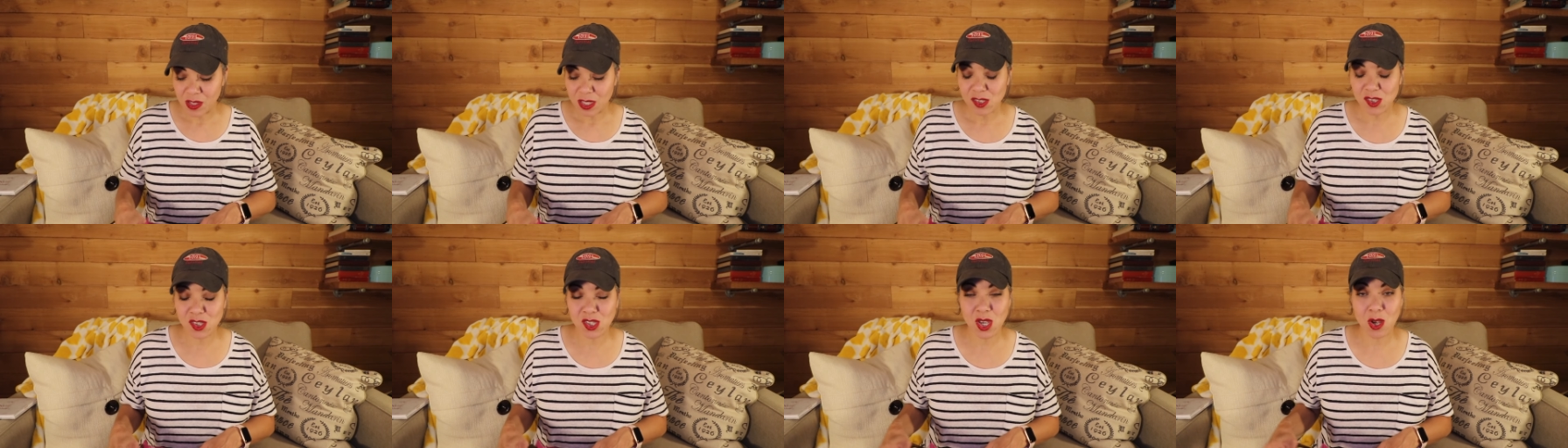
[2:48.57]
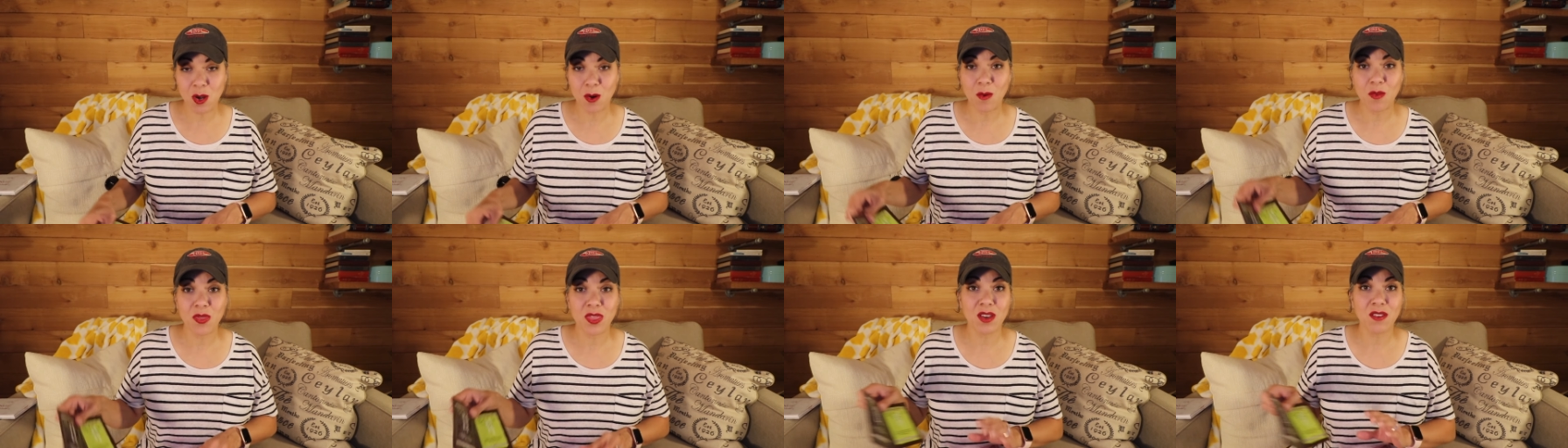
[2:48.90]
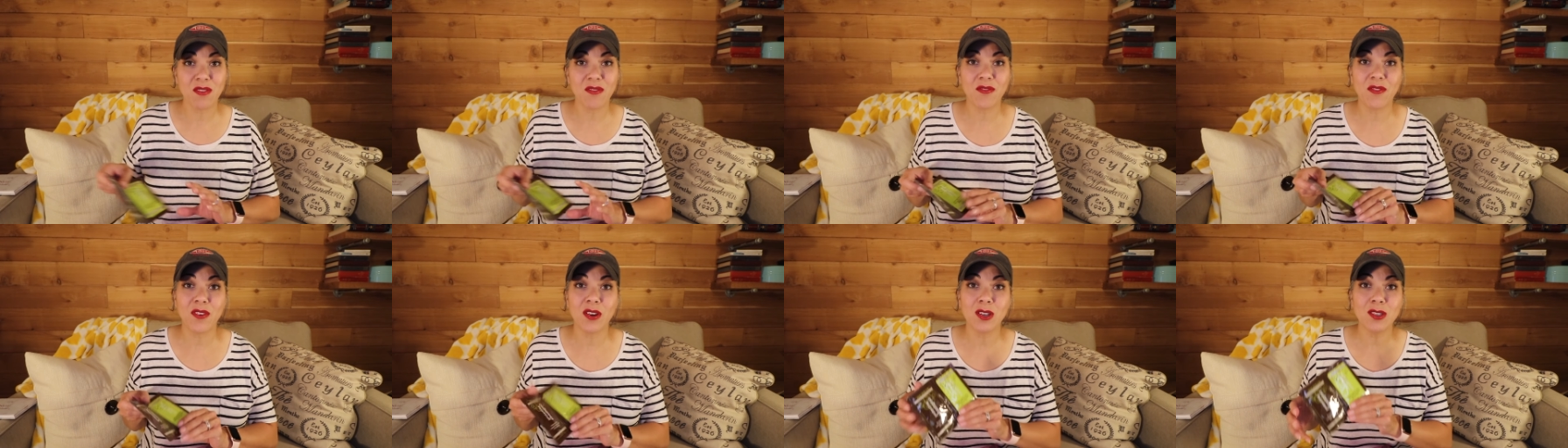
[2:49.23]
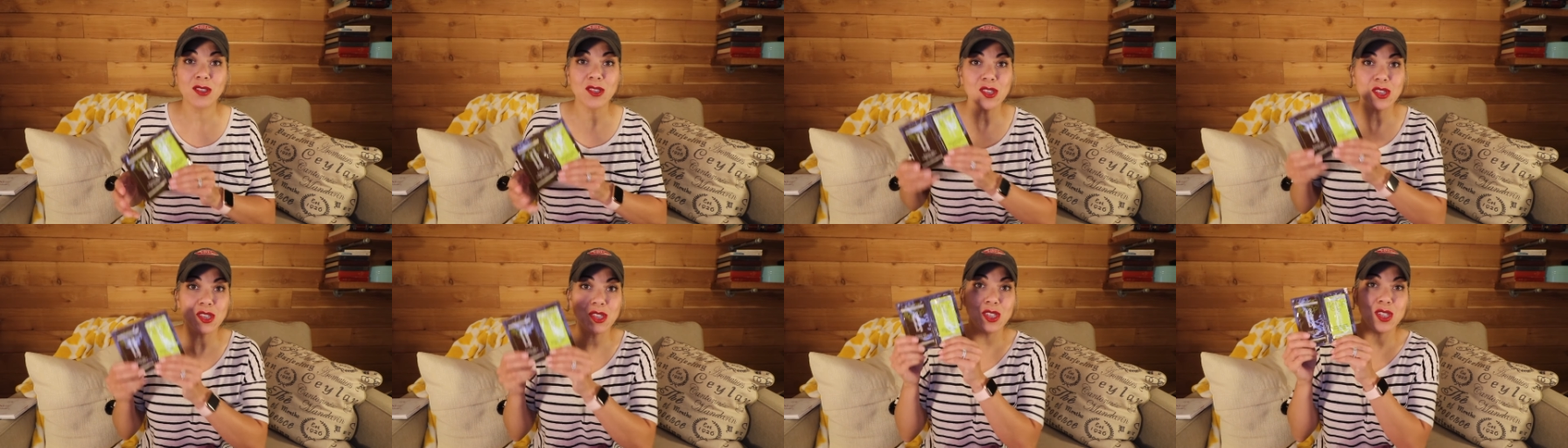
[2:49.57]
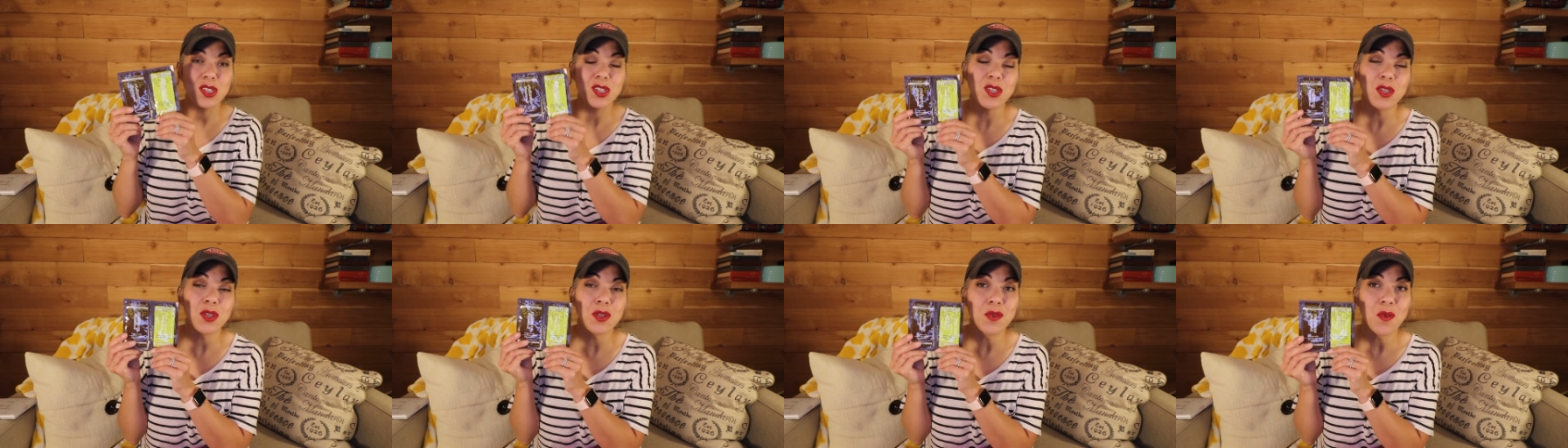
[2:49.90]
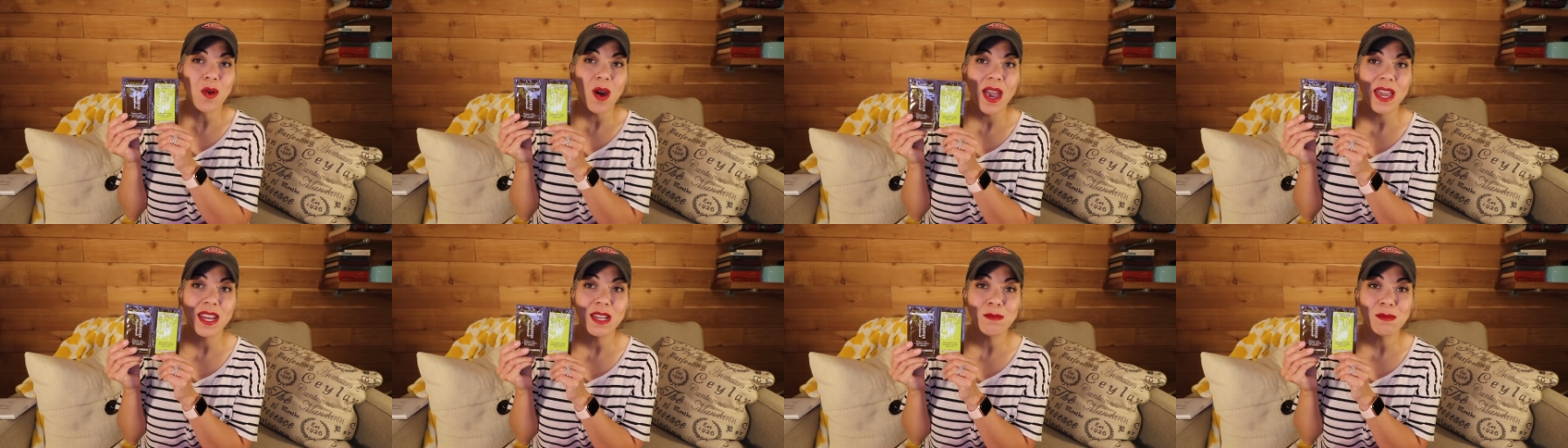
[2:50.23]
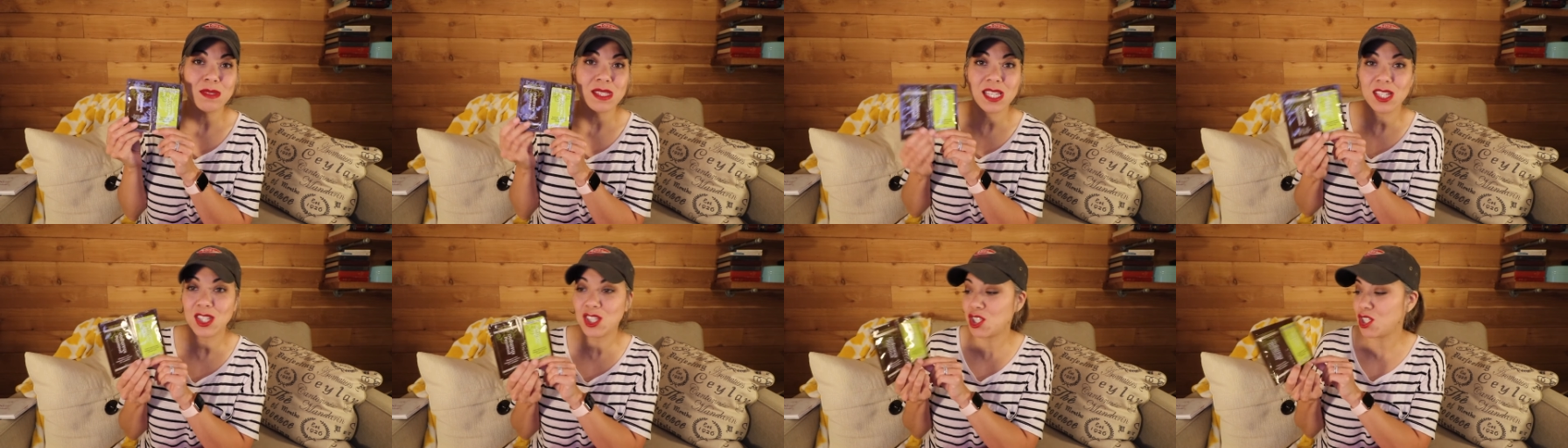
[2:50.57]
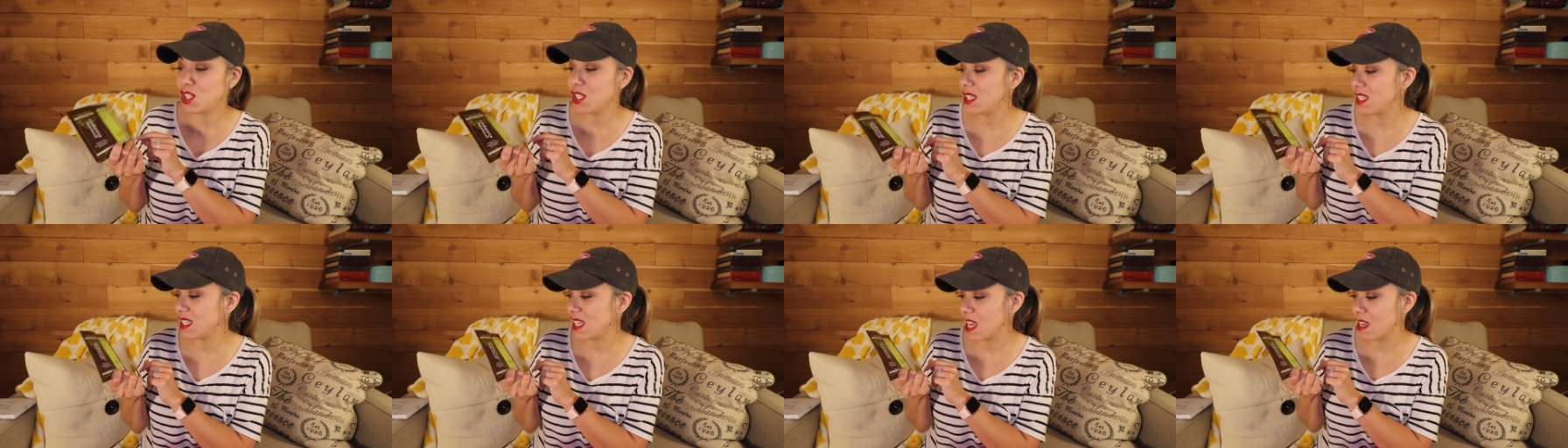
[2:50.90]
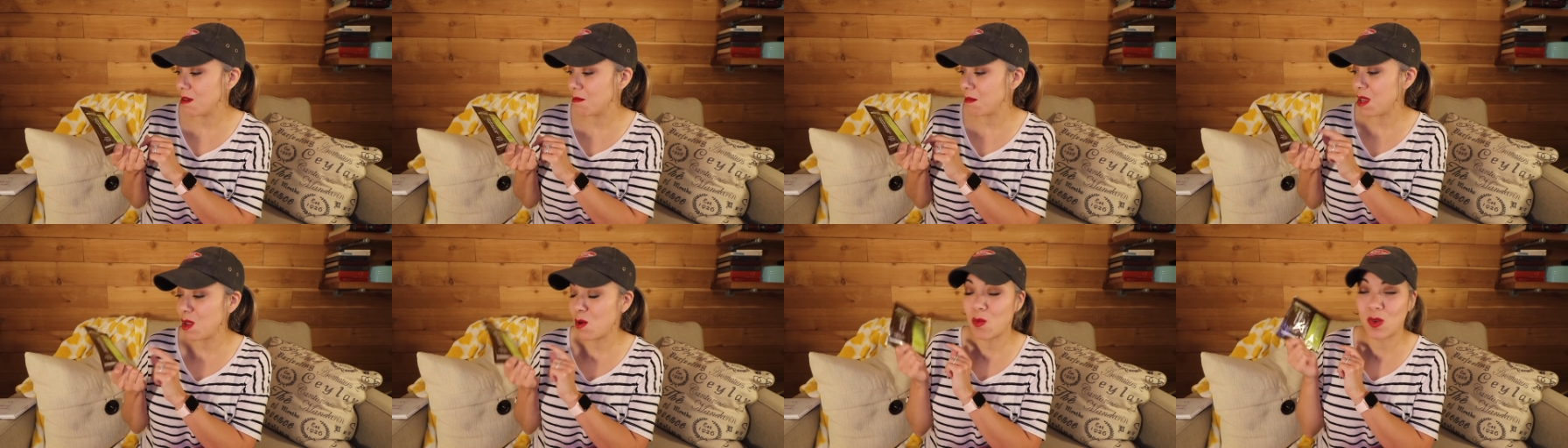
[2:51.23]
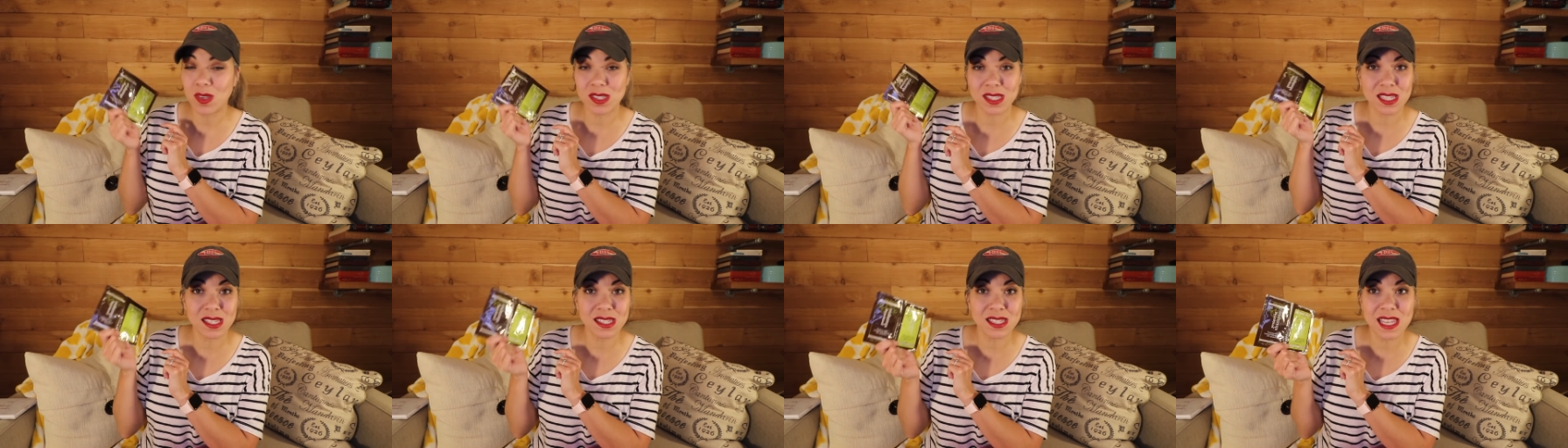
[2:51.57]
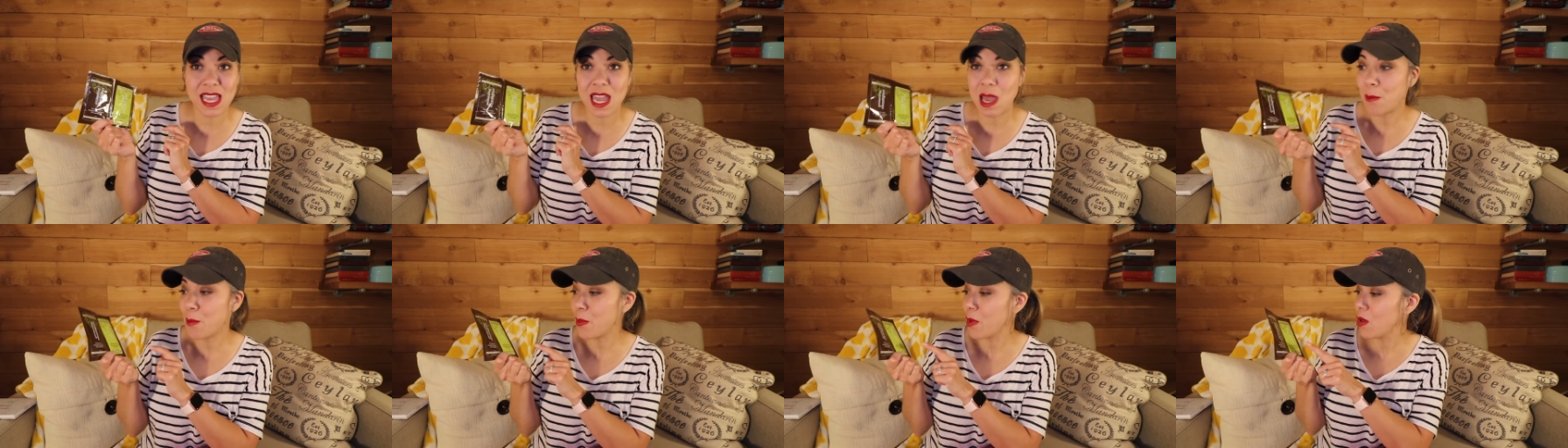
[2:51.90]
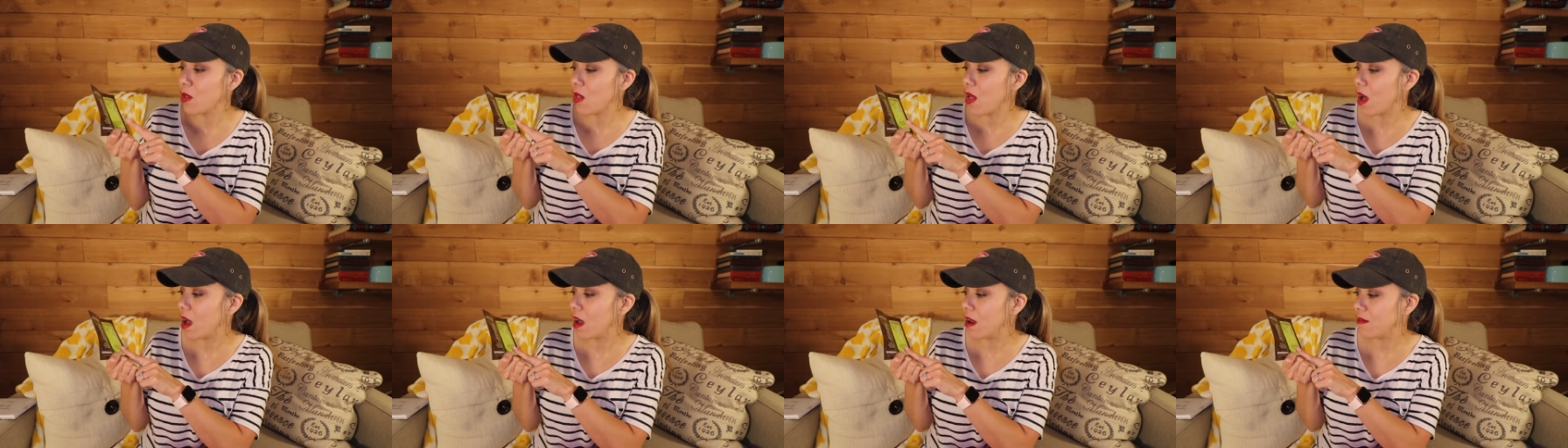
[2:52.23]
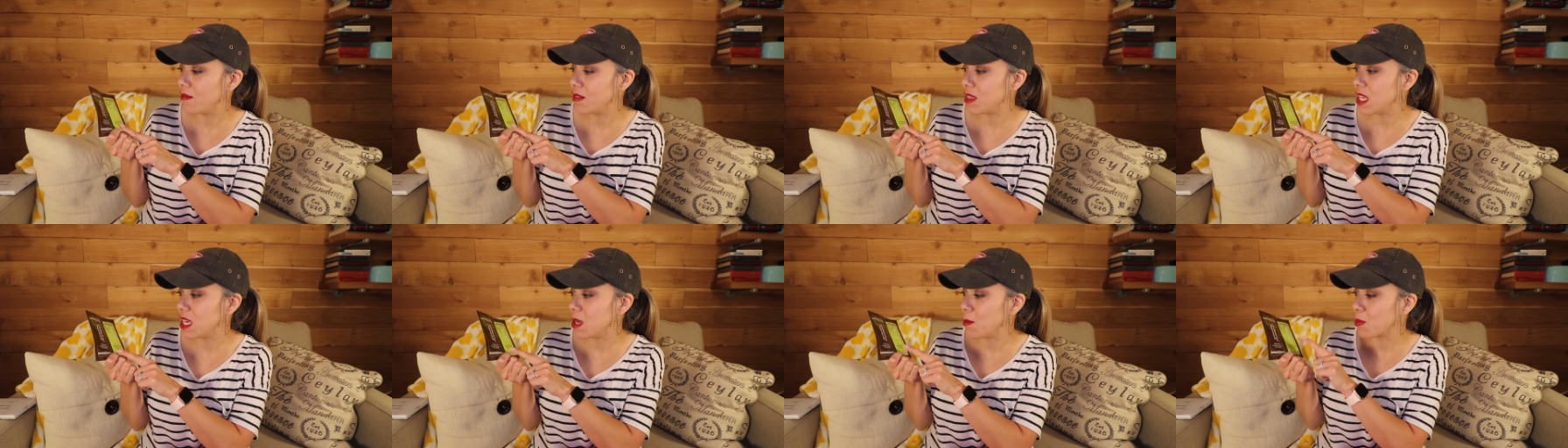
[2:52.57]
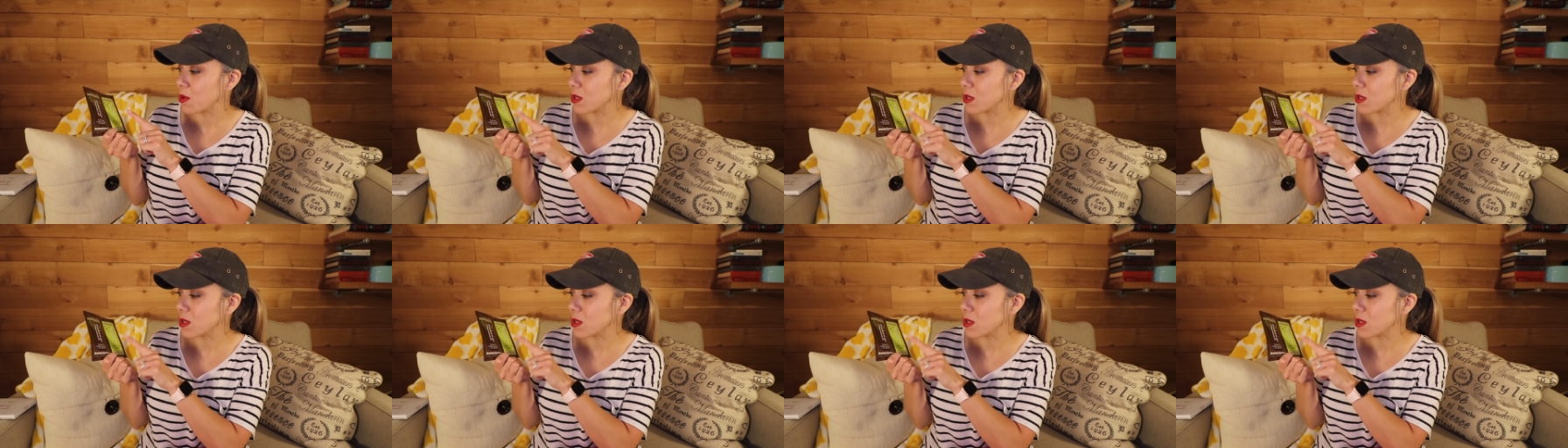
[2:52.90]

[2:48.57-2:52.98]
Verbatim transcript: So the first two items that she sent me was a sample of the